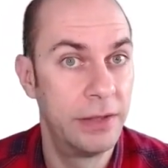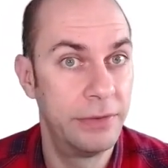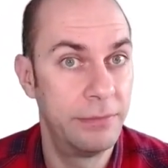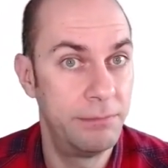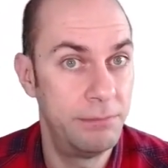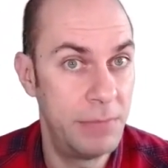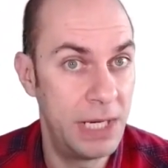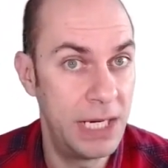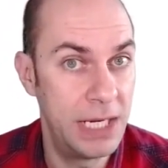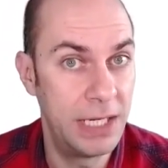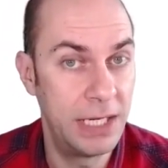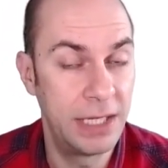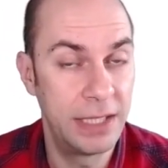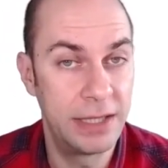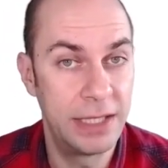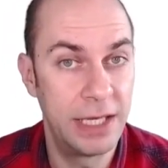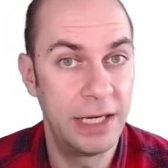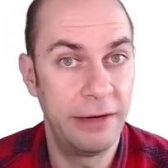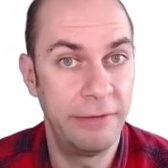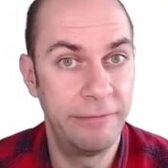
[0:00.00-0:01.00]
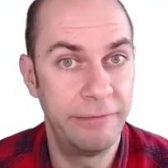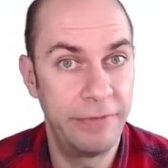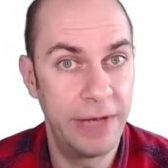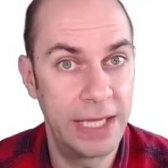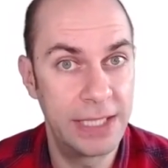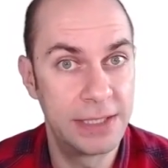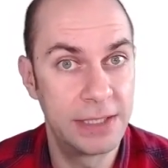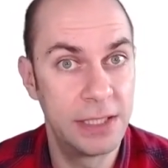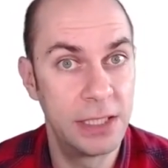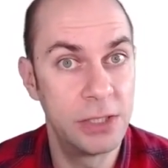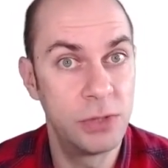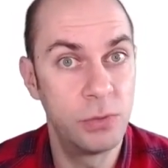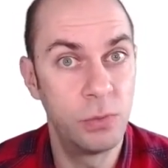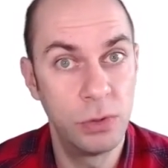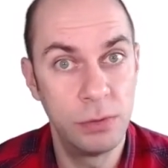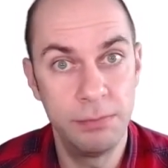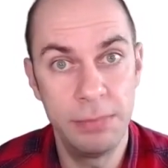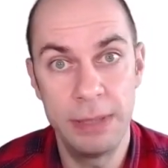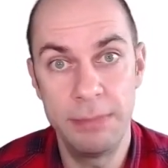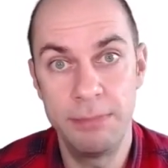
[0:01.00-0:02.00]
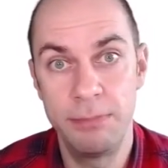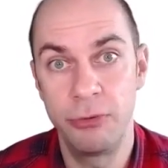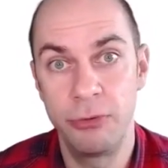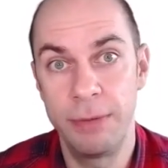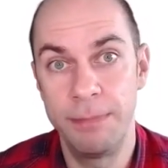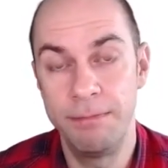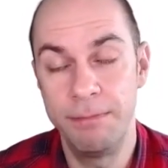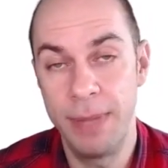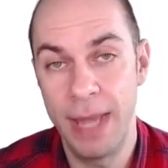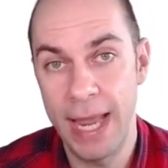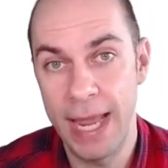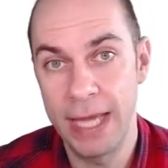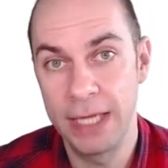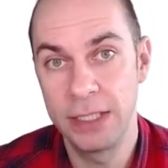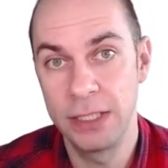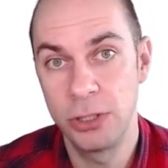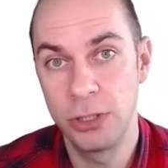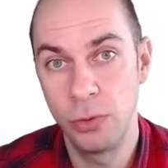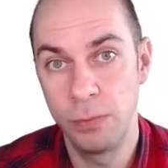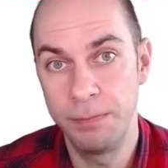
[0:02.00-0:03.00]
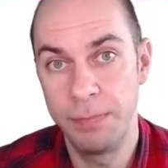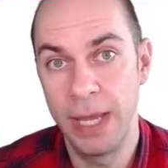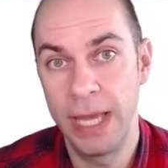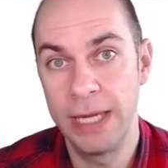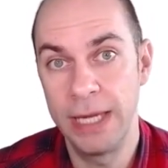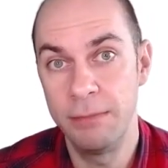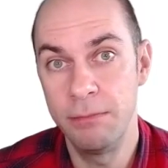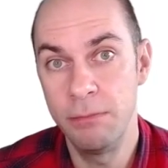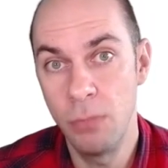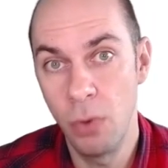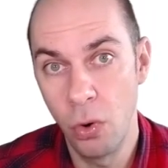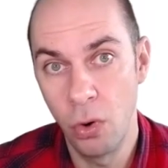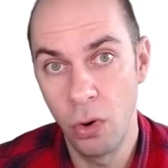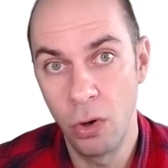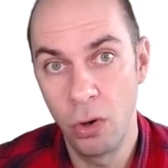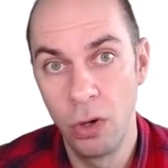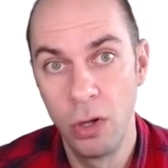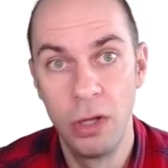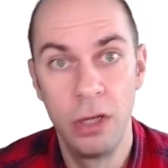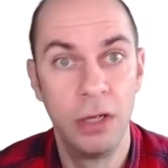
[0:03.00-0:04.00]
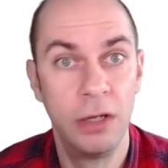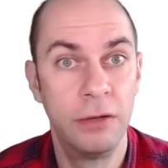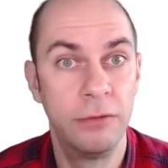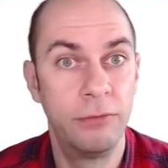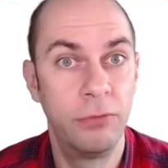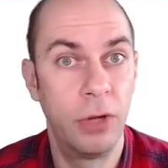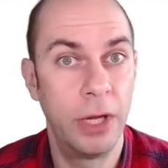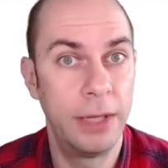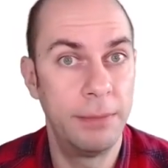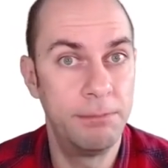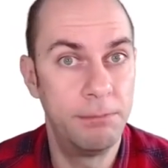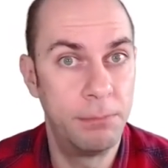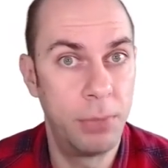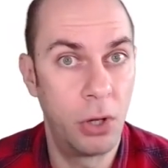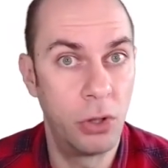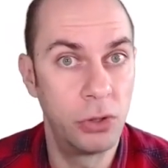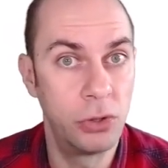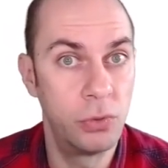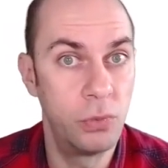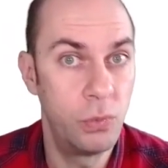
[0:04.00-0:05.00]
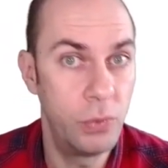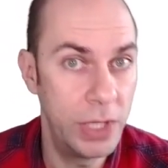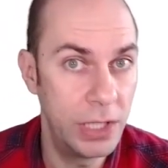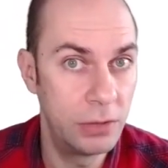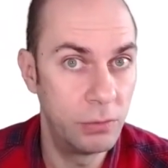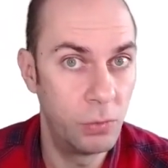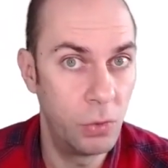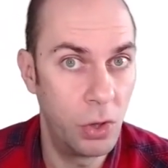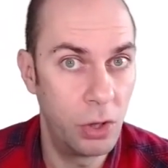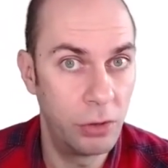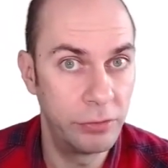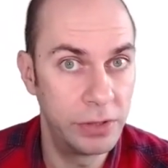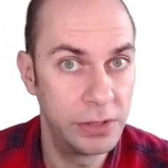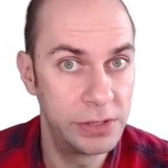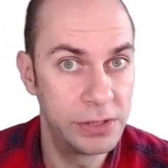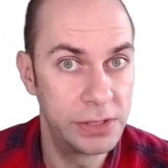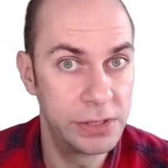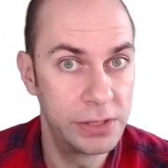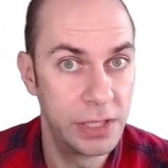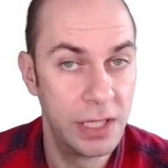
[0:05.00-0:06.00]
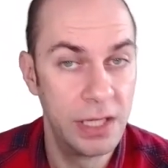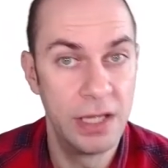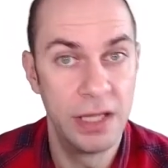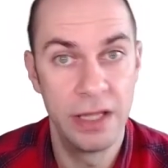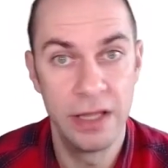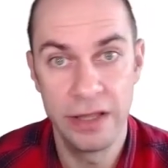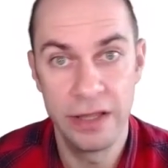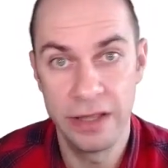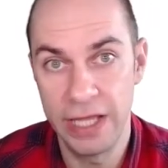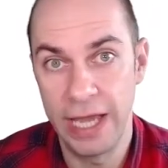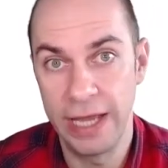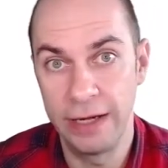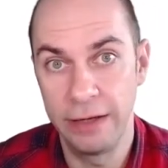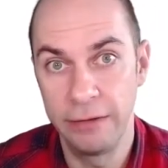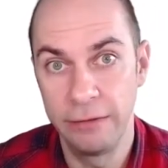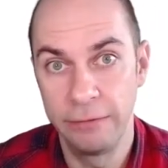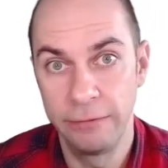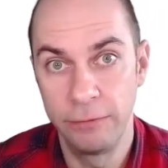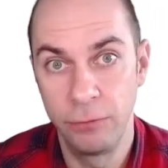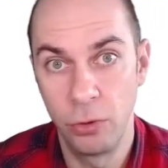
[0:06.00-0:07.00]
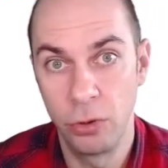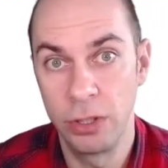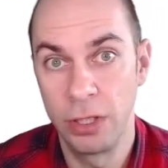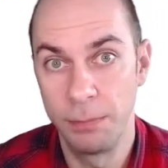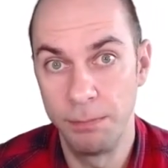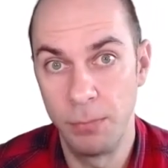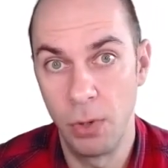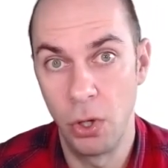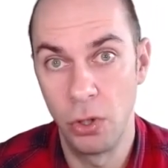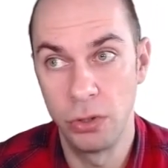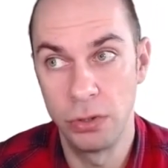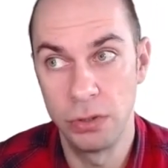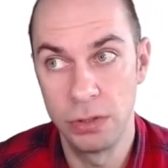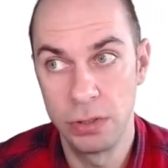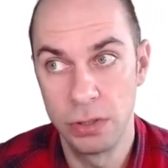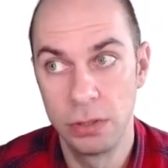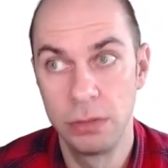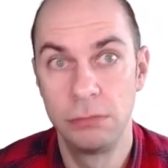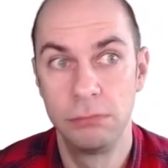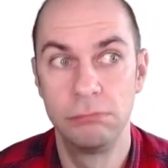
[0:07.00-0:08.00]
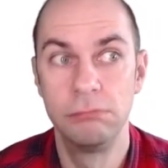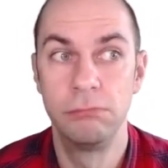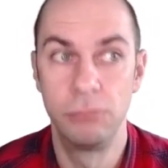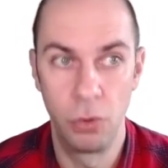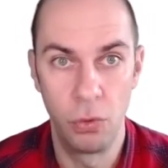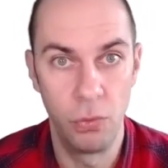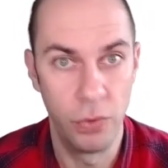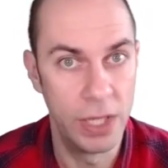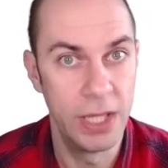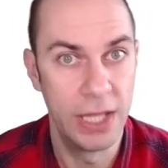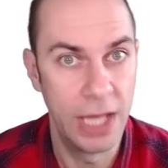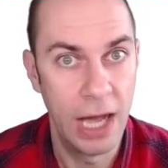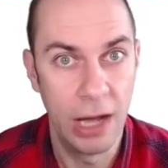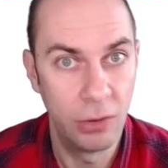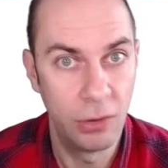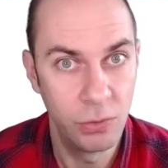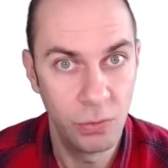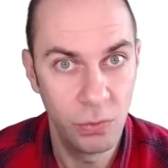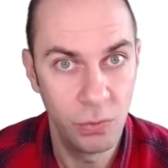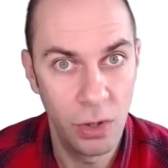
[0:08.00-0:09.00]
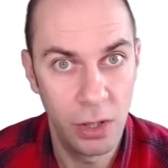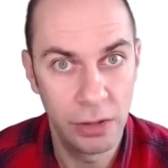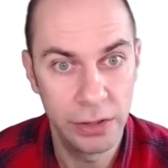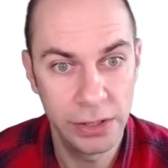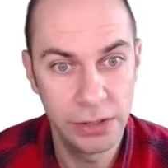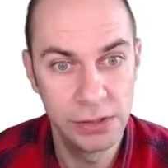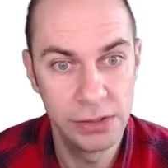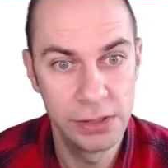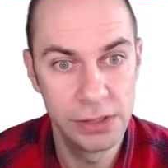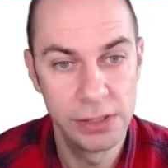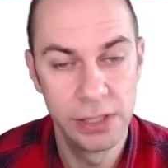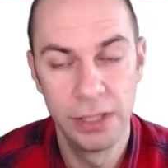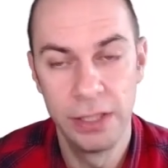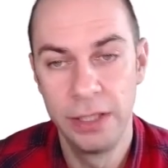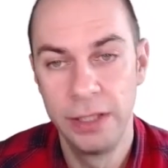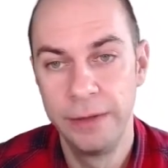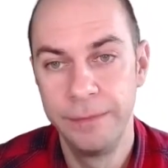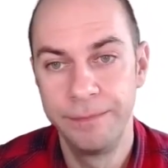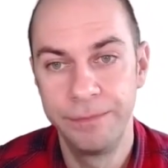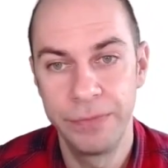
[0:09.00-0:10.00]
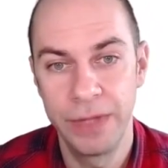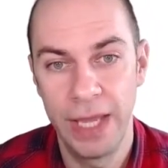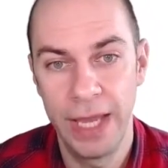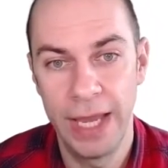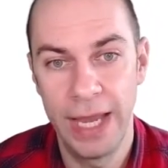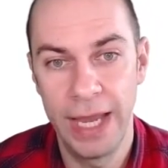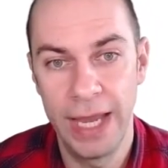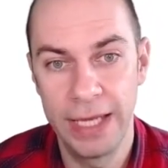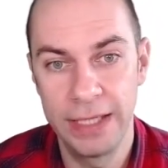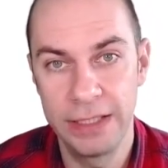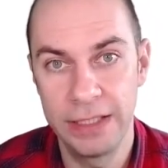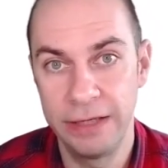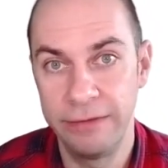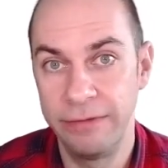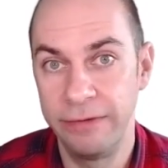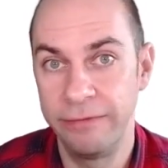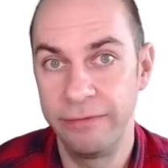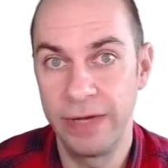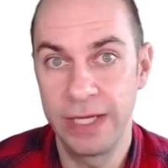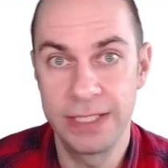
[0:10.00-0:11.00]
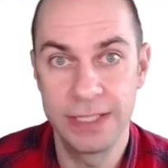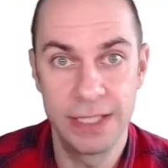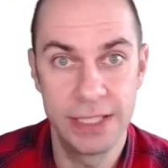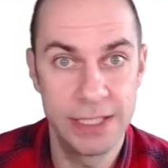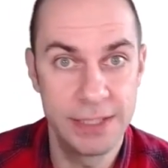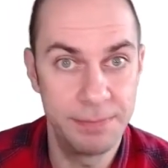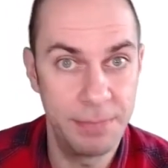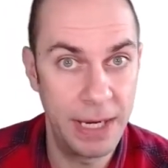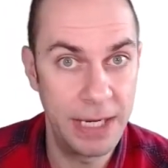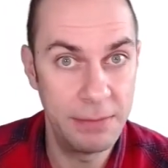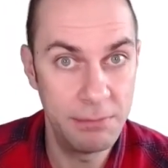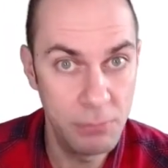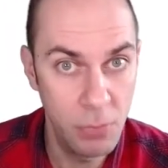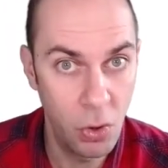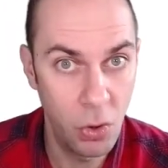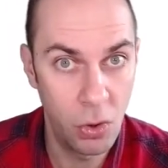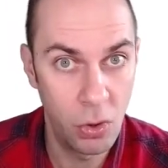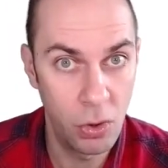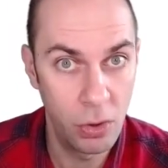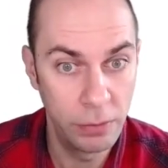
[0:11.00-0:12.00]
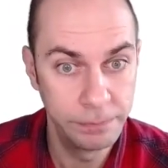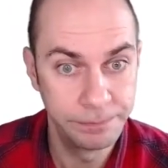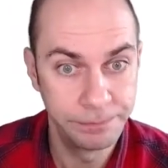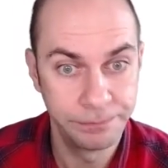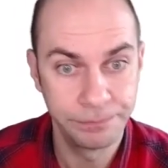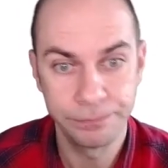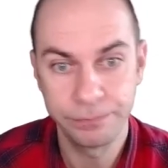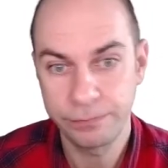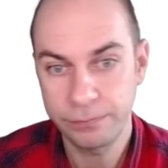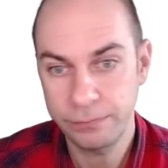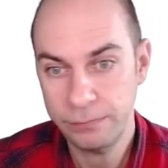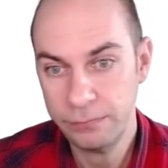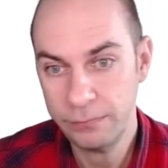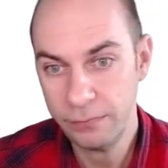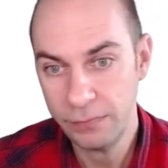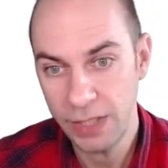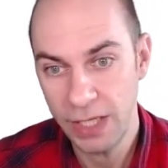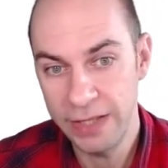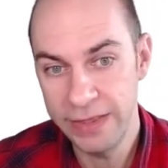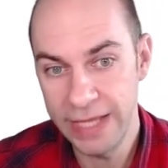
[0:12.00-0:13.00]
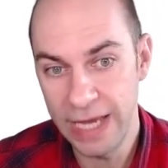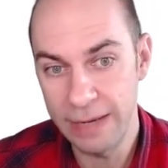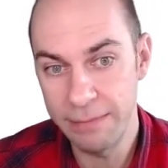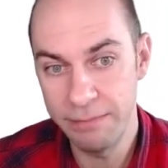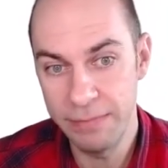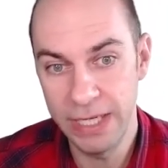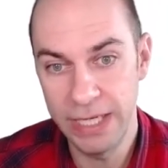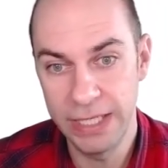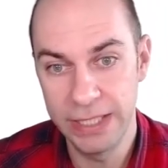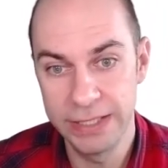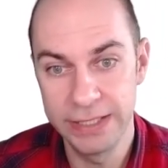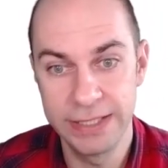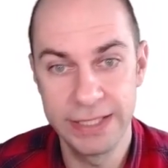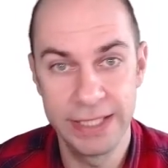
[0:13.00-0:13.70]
meaning that investors would be prepared to pay more for a bond with warrants than for a bond without warrants. And if investors pay more, that means